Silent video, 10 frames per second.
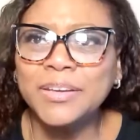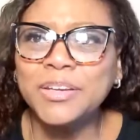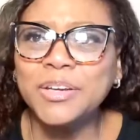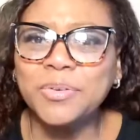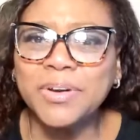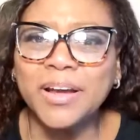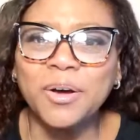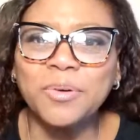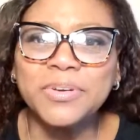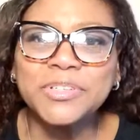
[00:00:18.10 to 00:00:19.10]
You know what I
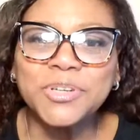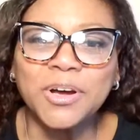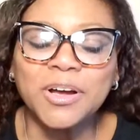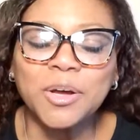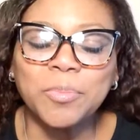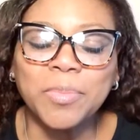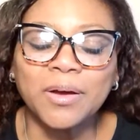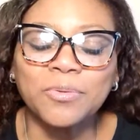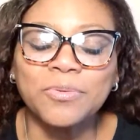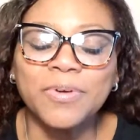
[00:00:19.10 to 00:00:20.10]
always talk
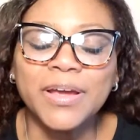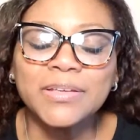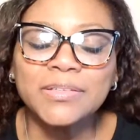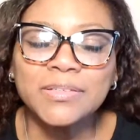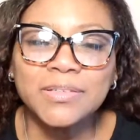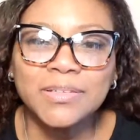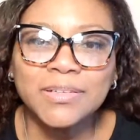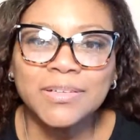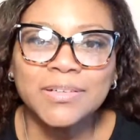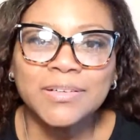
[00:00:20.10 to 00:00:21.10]
about? Rest,
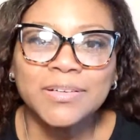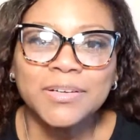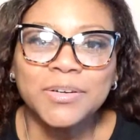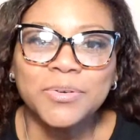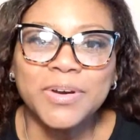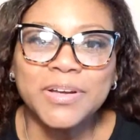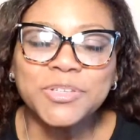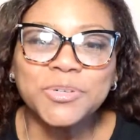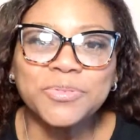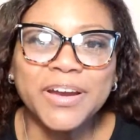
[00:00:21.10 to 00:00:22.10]

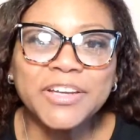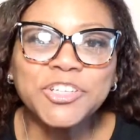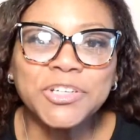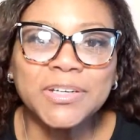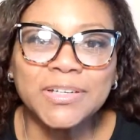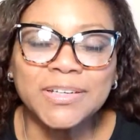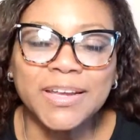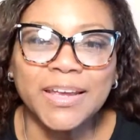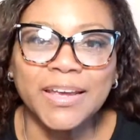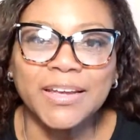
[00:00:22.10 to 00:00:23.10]
restoration,
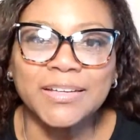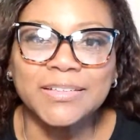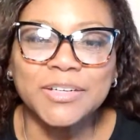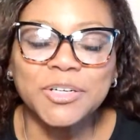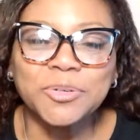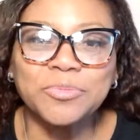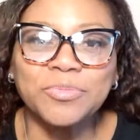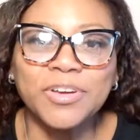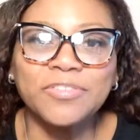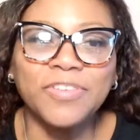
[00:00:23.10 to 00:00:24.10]
and
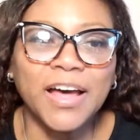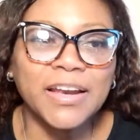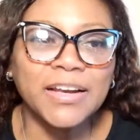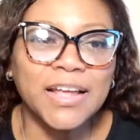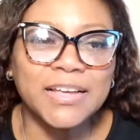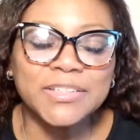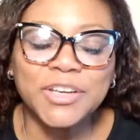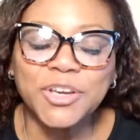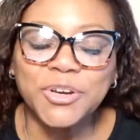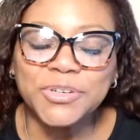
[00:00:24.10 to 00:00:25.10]

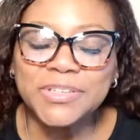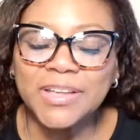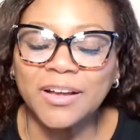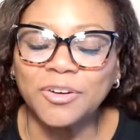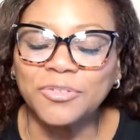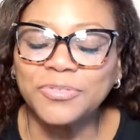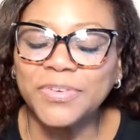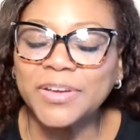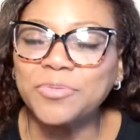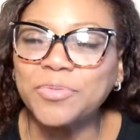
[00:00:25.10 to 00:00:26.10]
revitalizing yourself
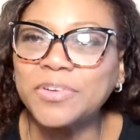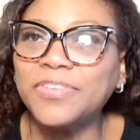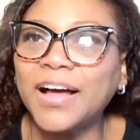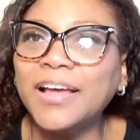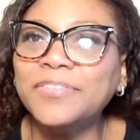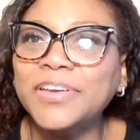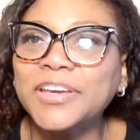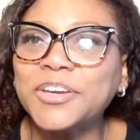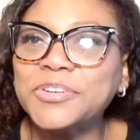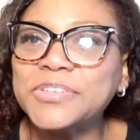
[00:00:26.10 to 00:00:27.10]
and
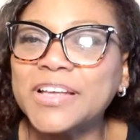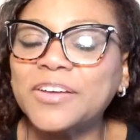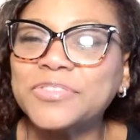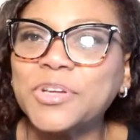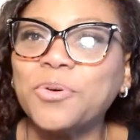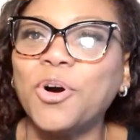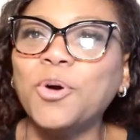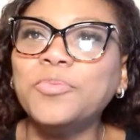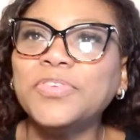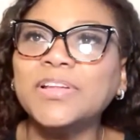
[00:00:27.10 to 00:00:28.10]
reviving yourself. So,
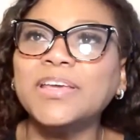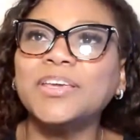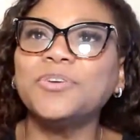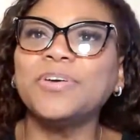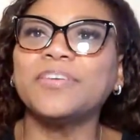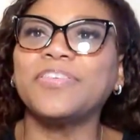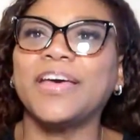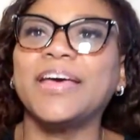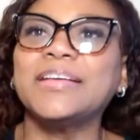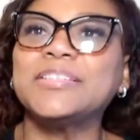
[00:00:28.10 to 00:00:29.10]
hopefully, you have
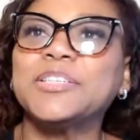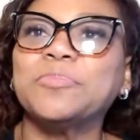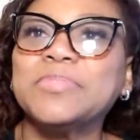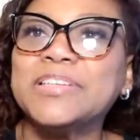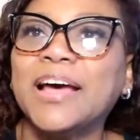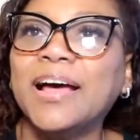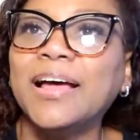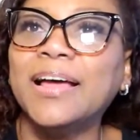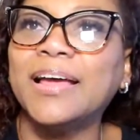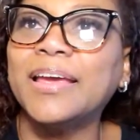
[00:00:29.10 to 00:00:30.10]
had some
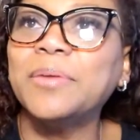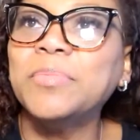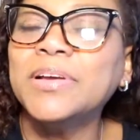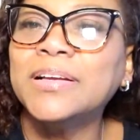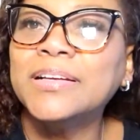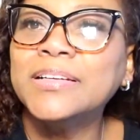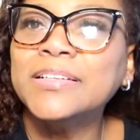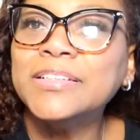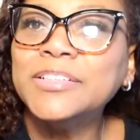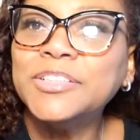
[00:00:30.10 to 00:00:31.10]
time
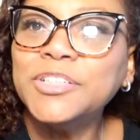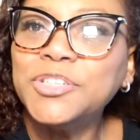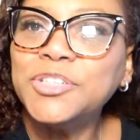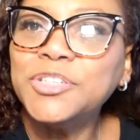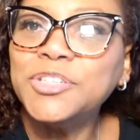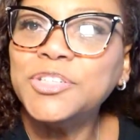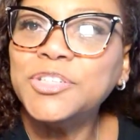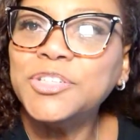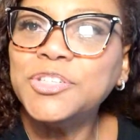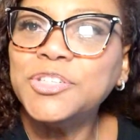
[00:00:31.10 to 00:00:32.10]
to do
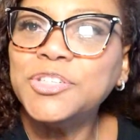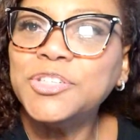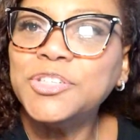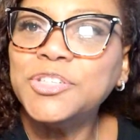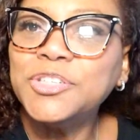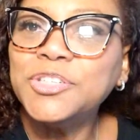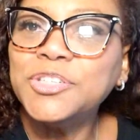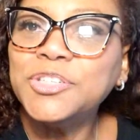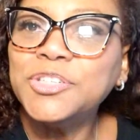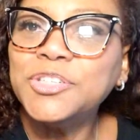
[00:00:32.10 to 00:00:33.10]
all of those
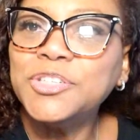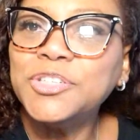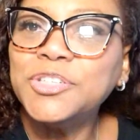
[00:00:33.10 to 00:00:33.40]
things.